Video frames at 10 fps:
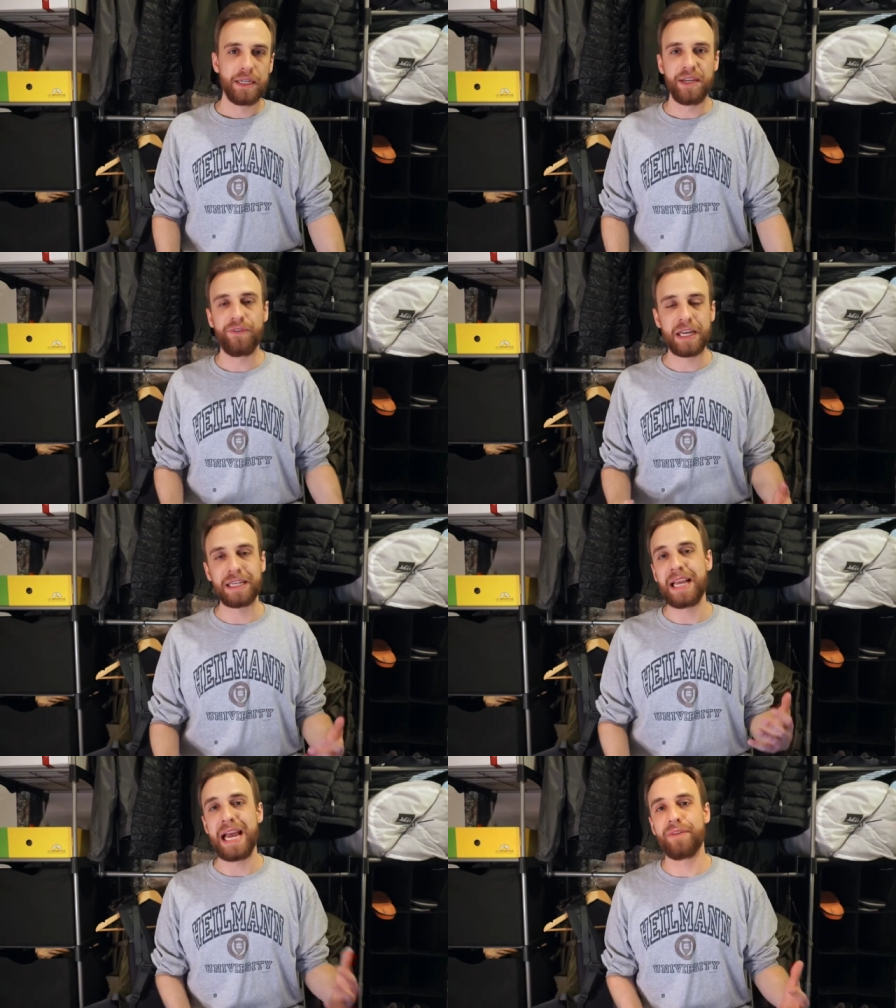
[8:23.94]
If I
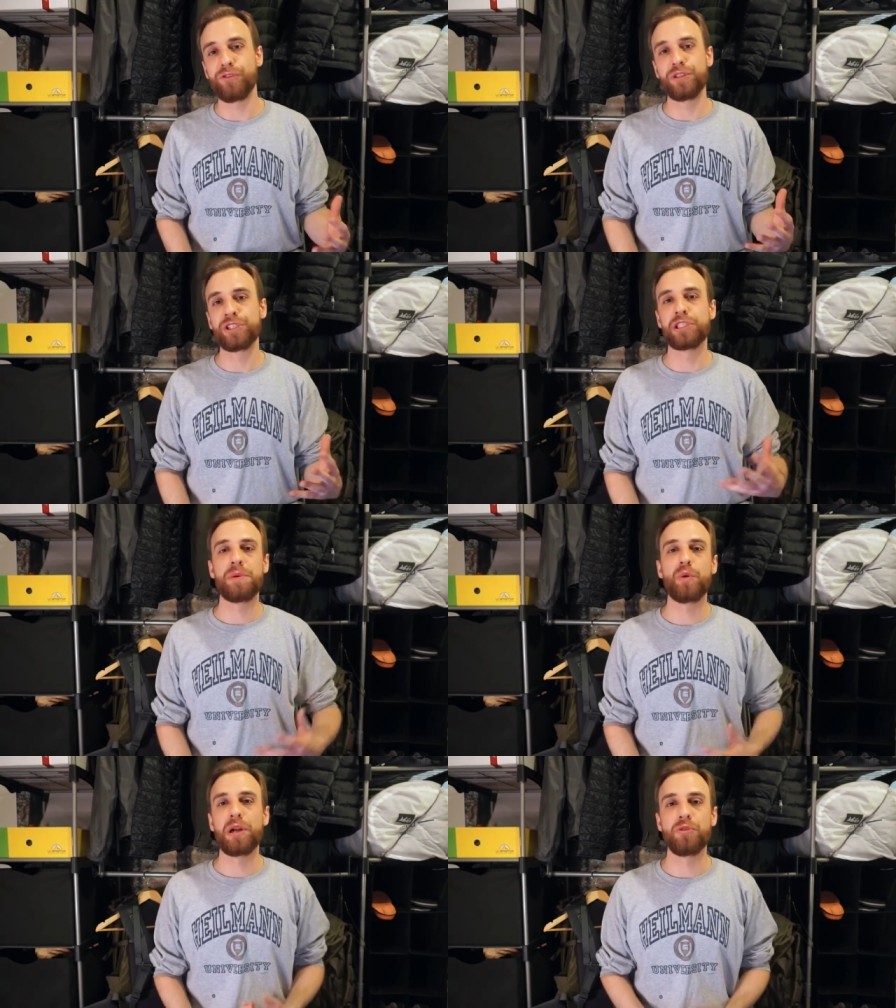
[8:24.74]
can average
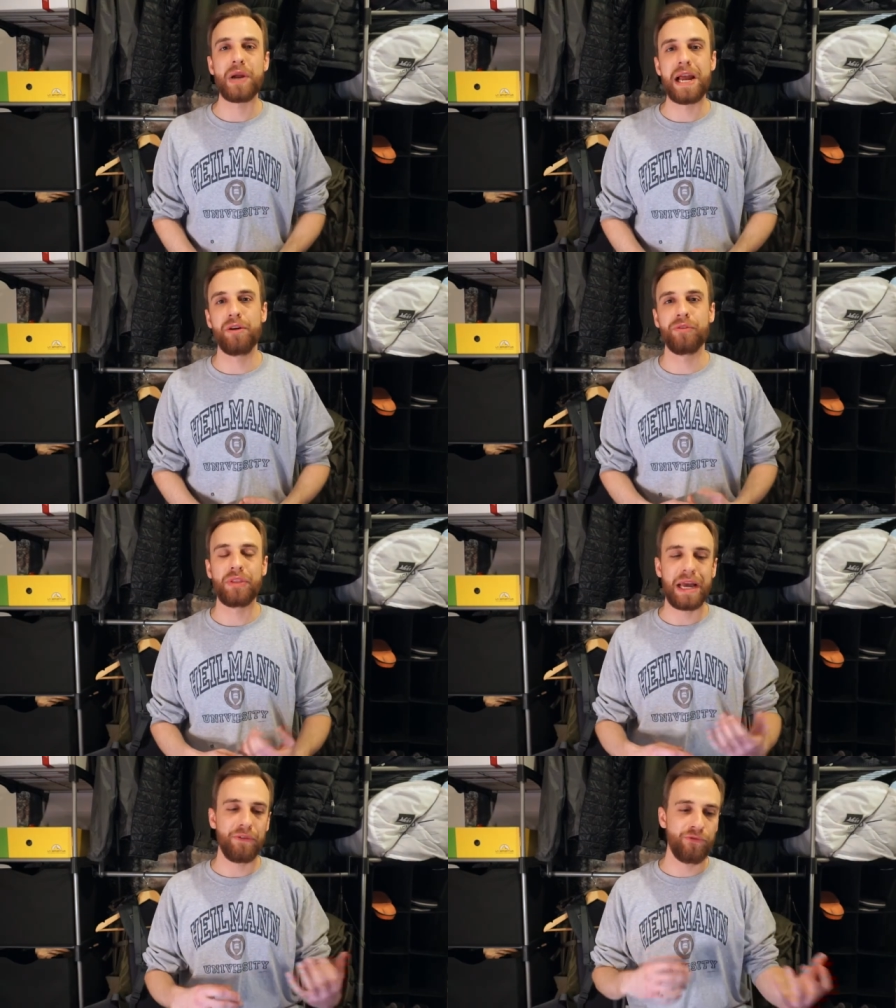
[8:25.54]
somewhere around
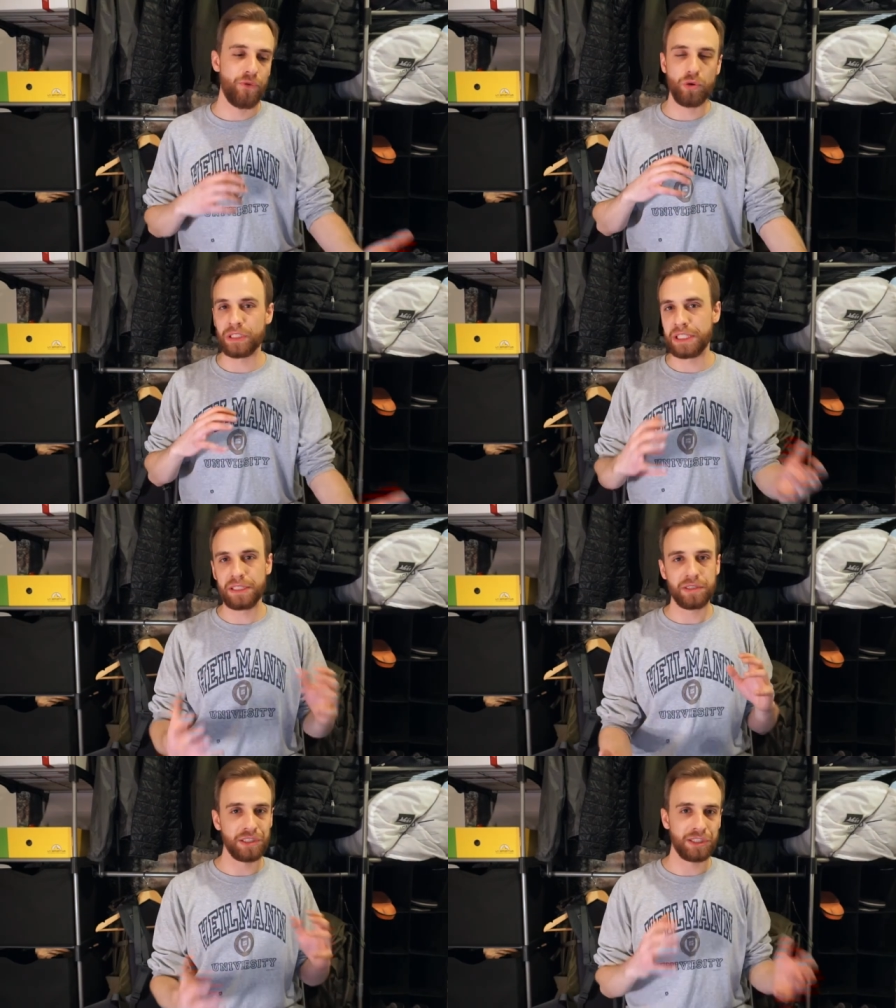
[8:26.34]
that
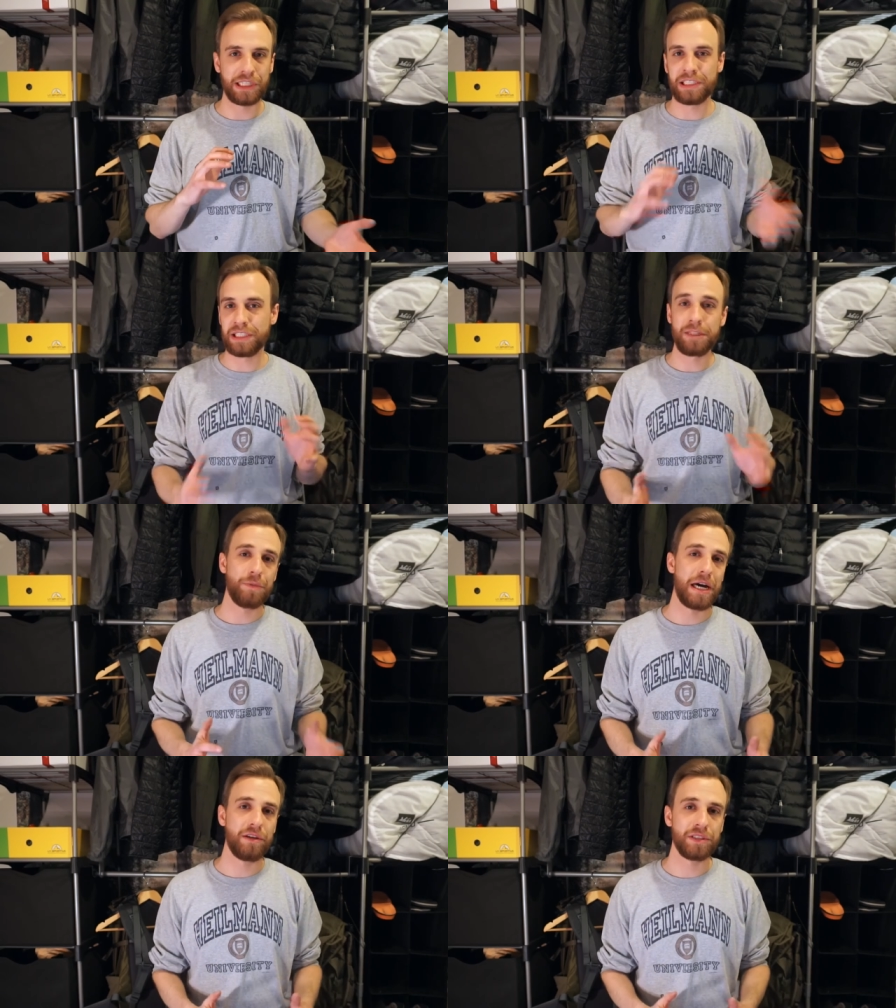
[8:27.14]
14 to 16
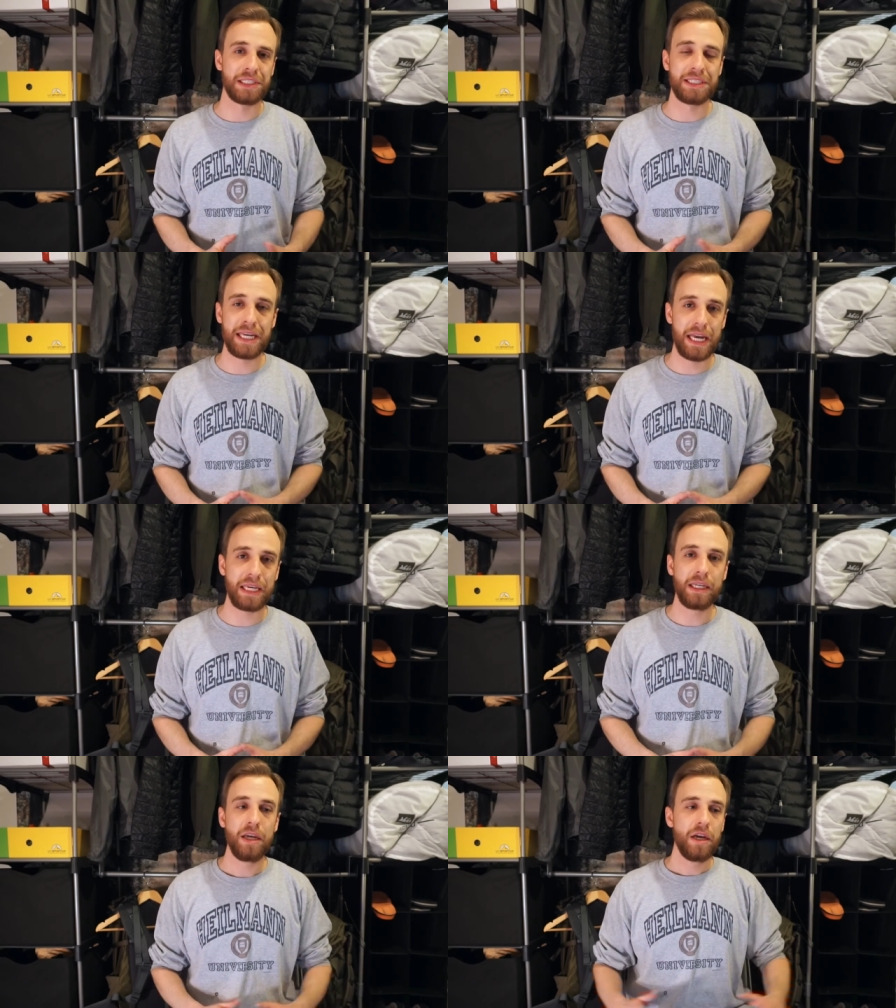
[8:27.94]
miles a
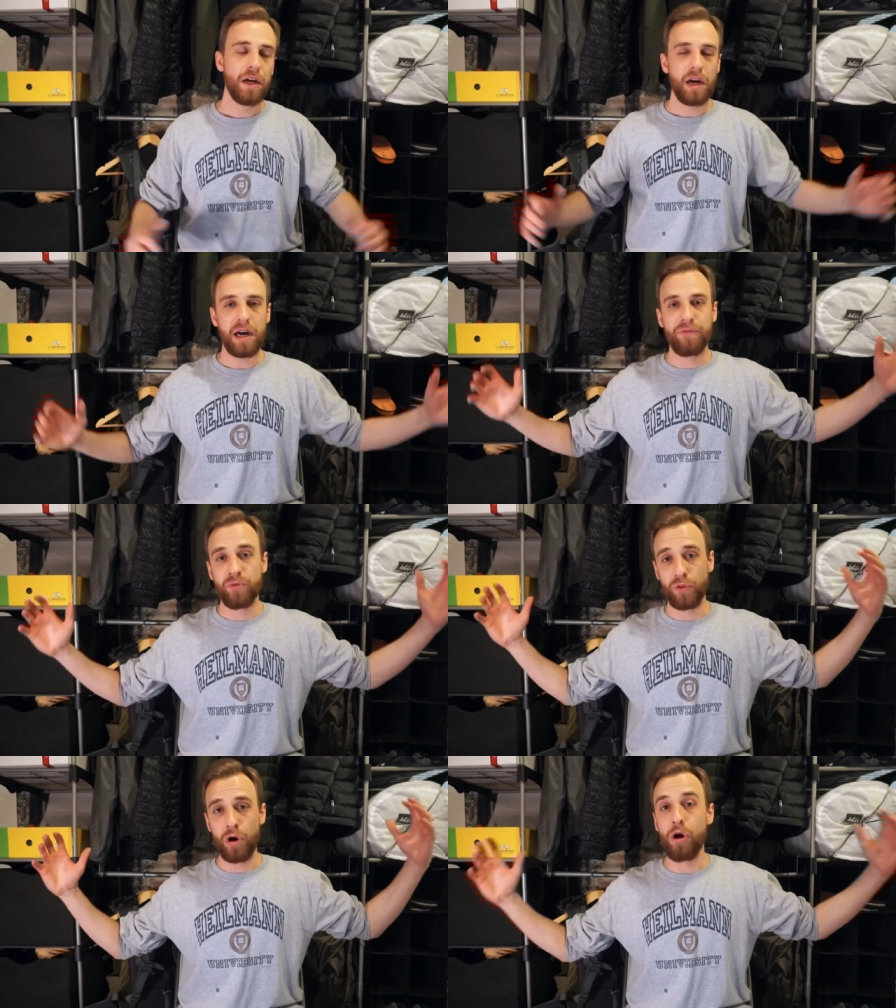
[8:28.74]
day uh,
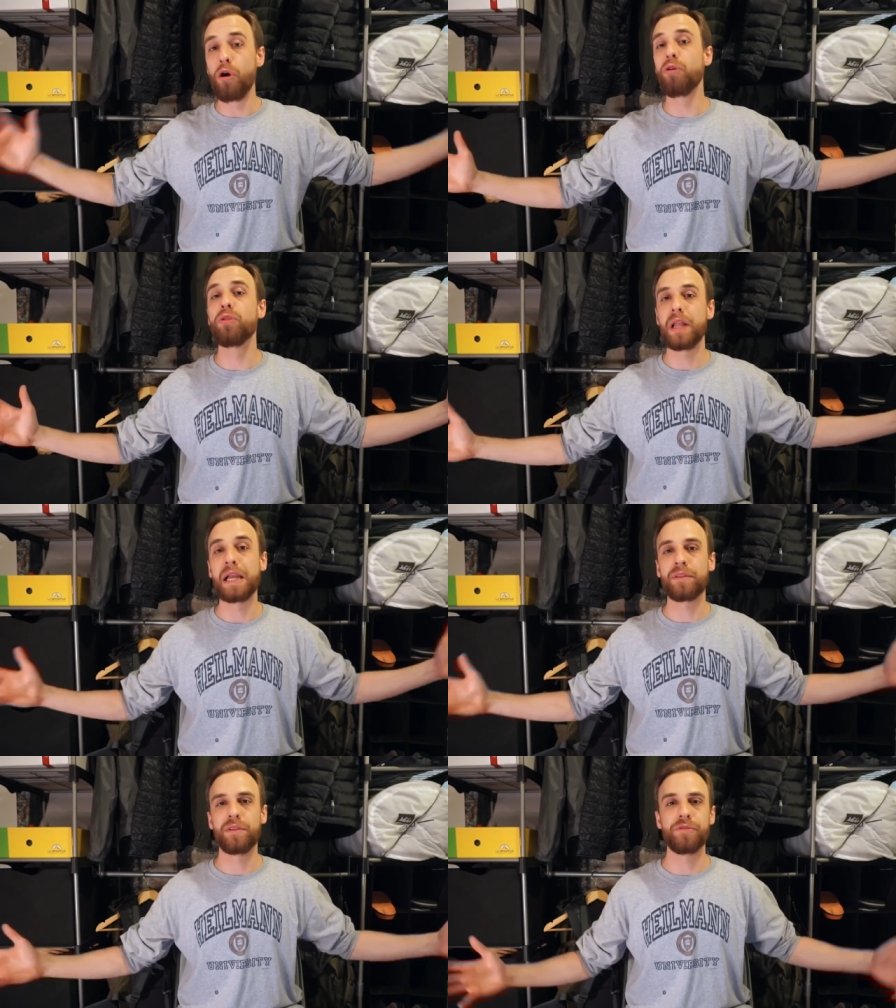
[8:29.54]
for the whole
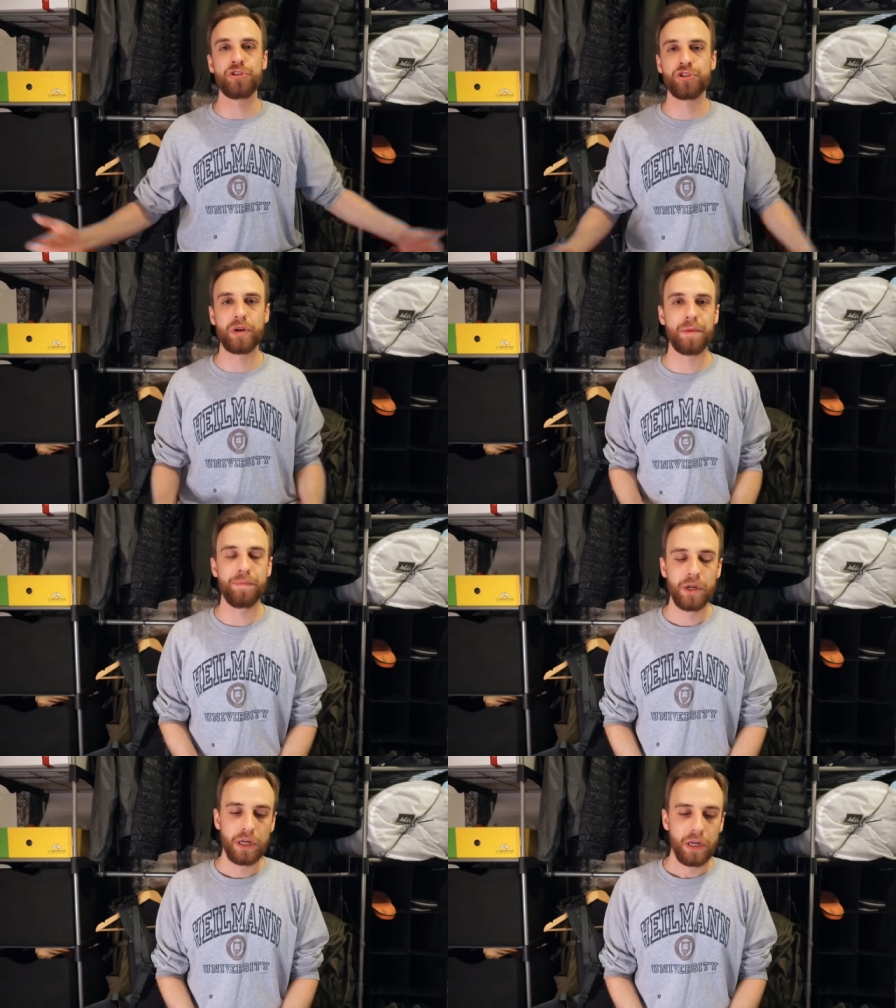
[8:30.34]
length of the trip,